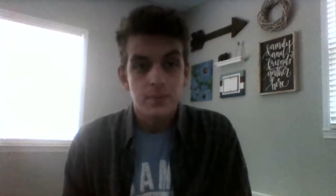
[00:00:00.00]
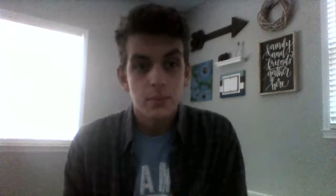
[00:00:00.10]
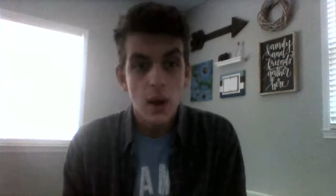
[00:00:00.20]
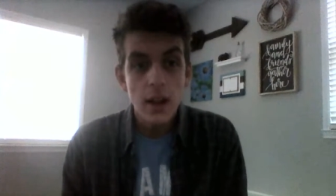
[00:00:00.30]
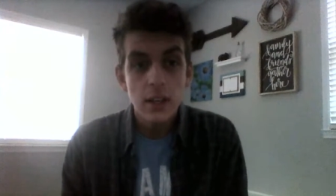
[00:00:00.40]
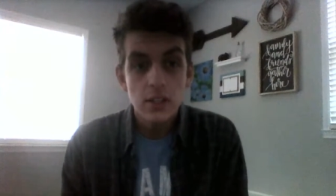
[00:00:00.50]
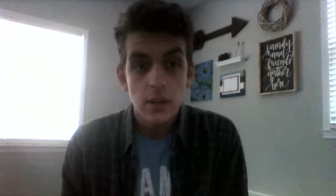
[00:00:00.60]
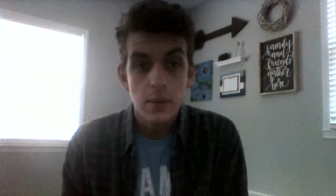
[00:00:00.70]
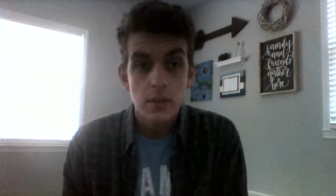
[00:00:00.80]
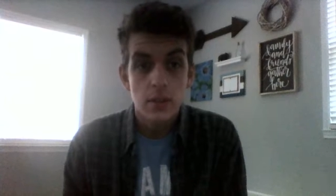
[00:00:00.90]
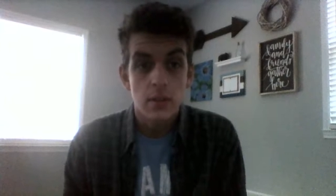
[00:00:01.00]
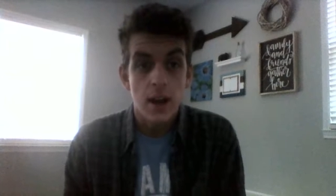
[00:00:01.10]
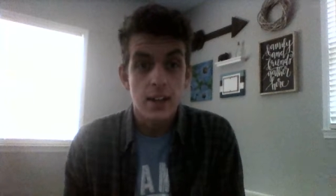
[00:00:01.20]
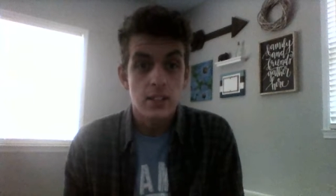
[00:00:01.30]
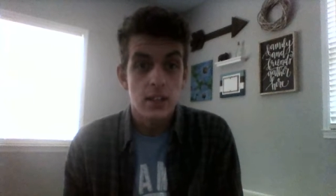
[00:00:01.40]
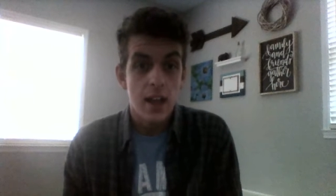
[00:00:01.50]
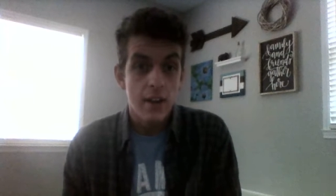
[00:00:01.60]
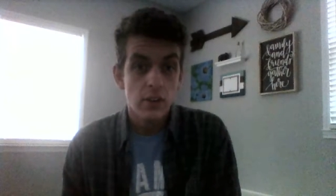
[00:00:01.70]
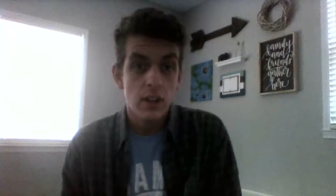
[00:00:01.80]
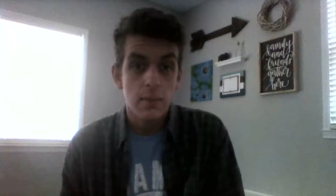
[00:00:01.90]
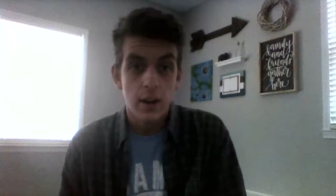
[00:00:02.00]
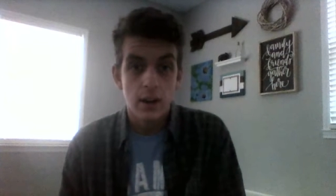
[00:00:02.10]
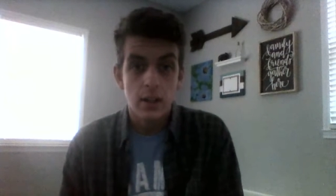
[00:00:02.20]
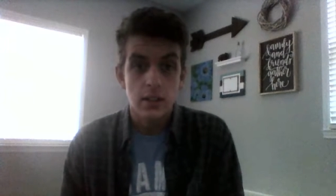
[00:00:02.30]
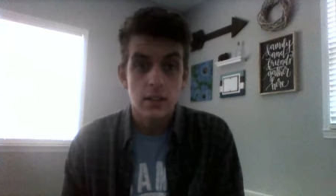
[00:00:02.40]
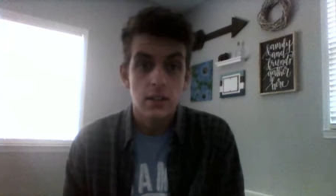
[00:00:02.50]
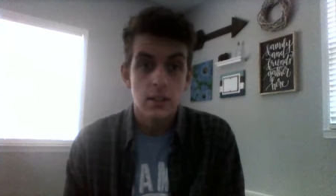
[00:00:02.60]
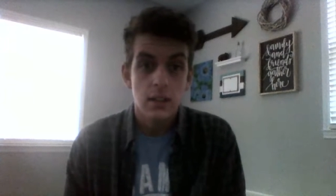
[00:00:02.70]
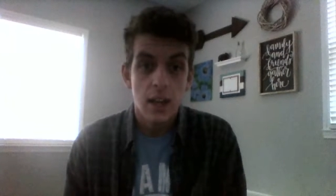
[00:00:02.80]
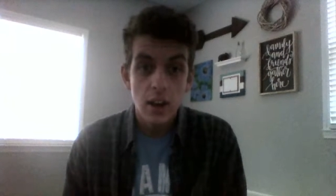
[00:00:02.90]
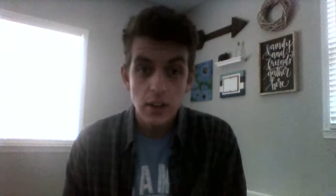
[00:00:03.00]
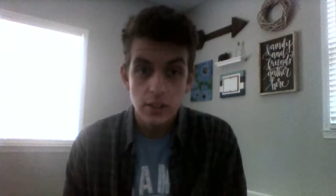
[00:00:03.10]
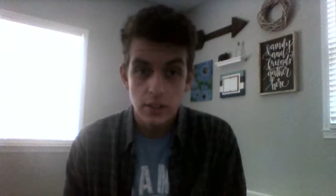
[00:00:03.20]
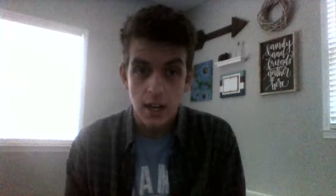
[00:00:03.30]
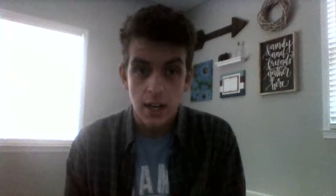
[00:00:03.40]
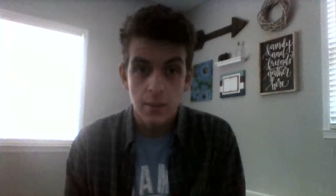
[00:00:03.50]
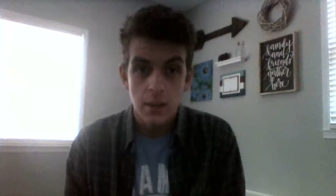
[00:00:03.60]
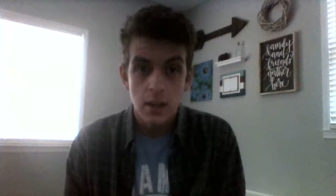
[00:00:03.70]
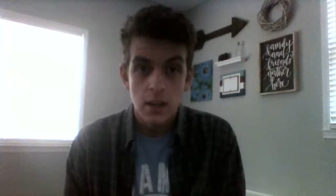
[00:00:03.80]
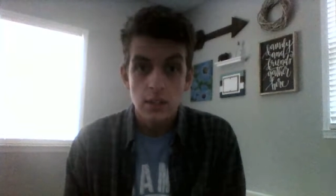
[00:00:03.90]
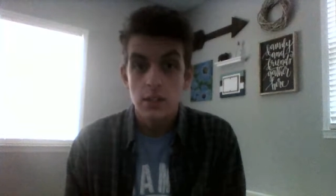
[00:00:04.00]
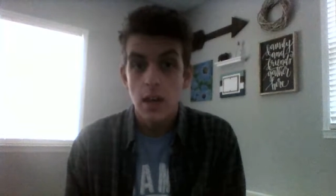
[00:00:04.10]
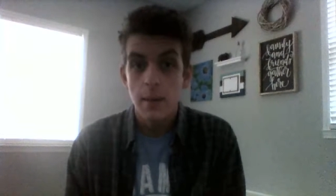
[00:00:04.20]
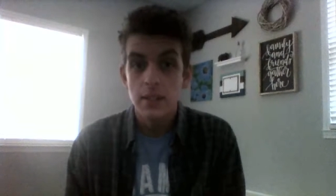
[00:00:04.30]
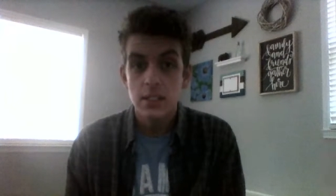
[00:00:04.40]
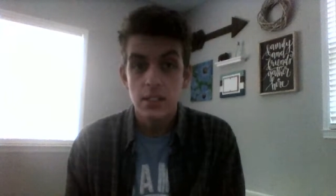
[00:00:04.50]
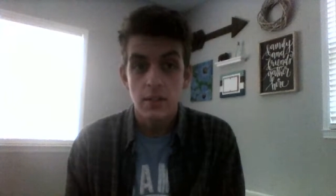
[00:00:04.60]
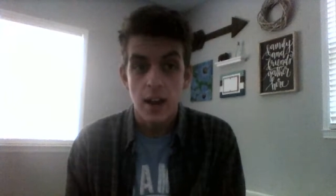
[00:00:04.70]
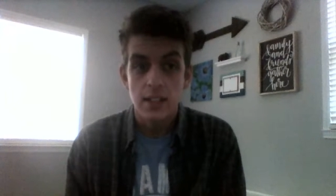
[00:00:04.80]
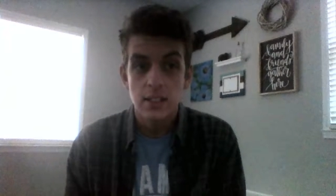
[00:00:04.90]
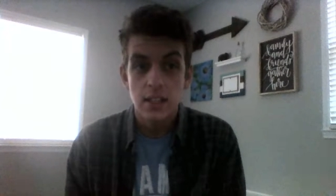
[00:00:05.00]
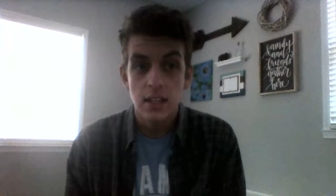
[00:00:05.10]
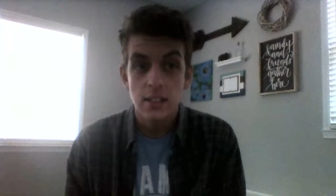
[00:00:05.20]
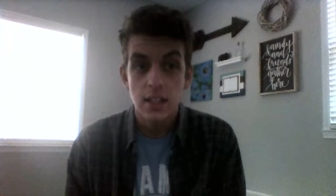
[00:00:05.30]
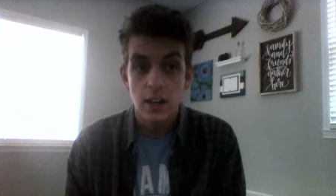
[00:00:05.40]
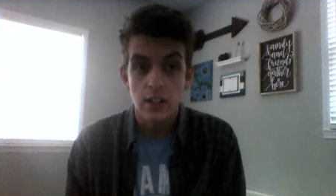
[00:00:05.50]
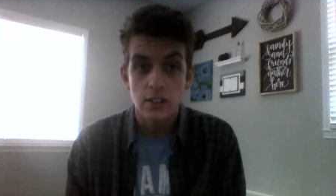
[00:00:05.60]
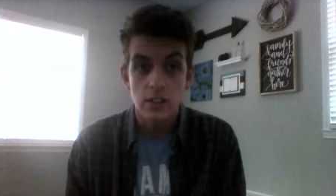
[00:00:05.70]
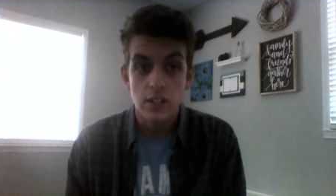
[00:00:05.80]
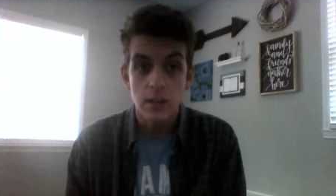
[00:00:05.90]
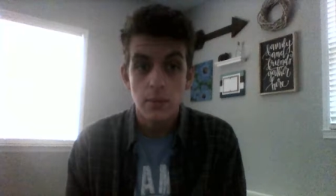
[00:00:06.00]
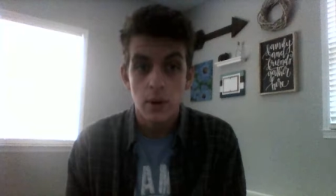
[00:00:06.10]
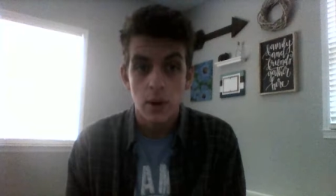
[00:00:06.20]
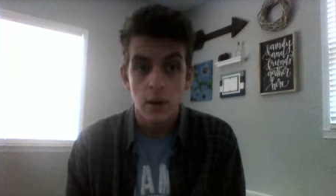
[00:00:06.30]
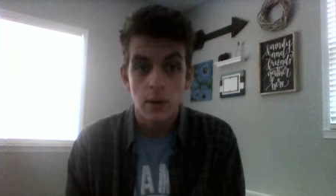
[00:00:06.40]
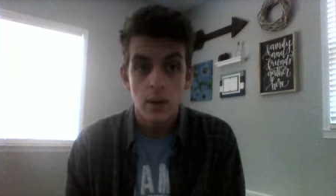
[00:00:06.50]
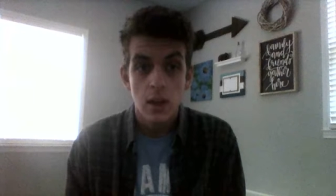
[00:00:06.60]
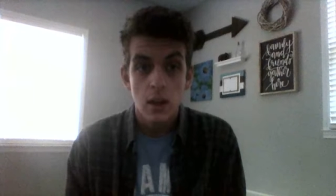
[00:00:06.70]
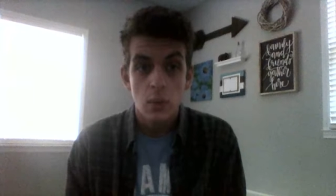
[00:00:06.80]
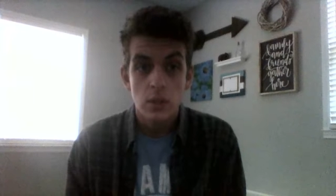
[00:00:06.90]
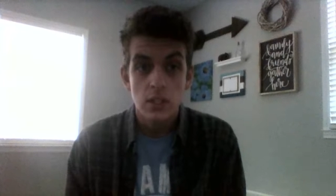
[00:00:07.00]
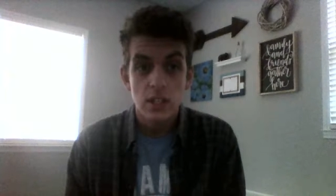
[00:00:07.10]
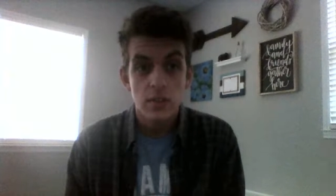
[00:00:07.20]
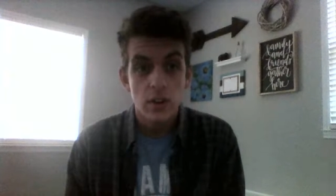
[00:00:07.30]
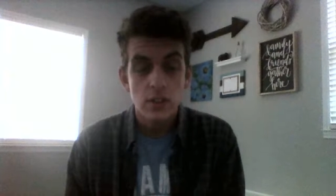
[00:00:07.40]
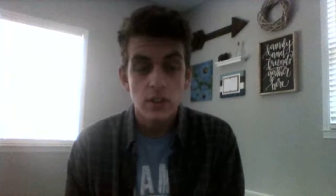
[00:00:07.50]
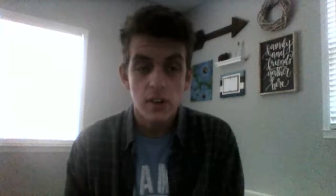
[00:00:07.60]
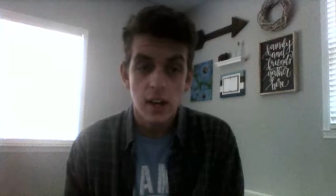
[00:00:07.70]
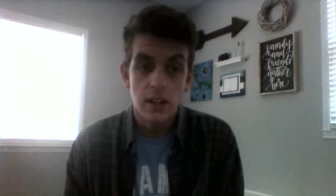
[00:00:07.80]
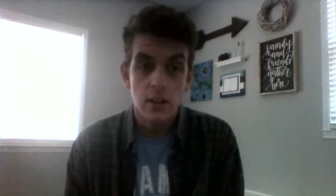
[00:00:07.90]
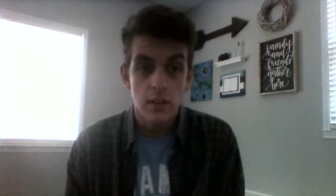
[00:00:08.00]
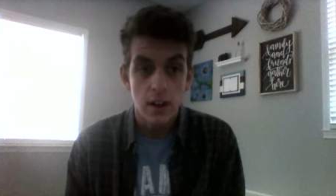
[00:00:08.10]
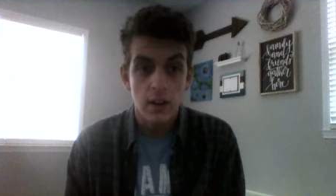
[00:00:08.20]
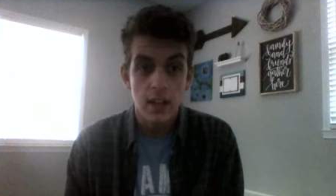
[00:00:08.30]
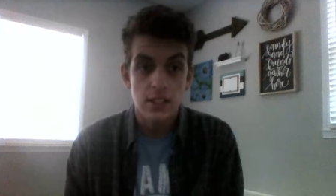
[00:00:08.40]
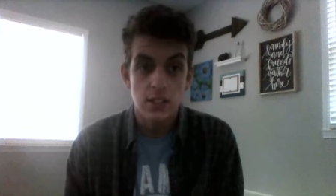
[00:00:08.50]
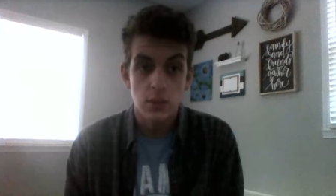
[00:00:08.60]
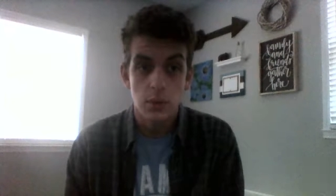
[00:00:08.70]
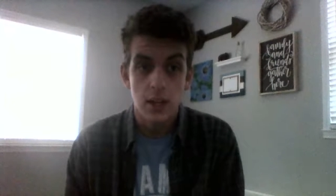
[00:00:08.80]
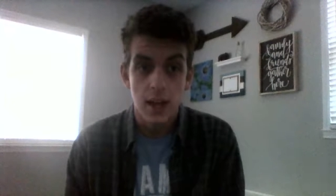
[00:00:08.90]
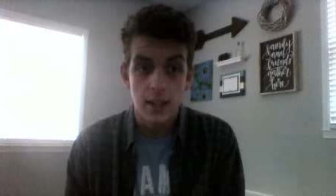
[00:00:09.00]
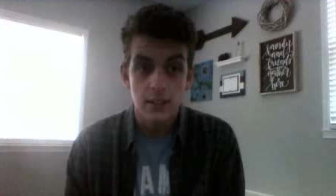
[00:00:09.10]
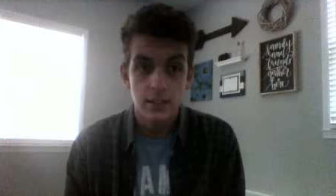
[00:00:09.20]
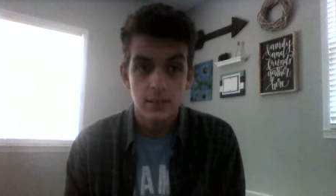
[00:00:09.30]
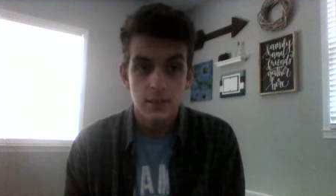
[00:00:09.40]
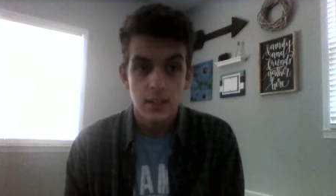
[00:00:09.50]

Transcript: Brockett attributes the rise to the African American character type to Thomas D. Rice and his character Jim Crow, which he first created around 1828.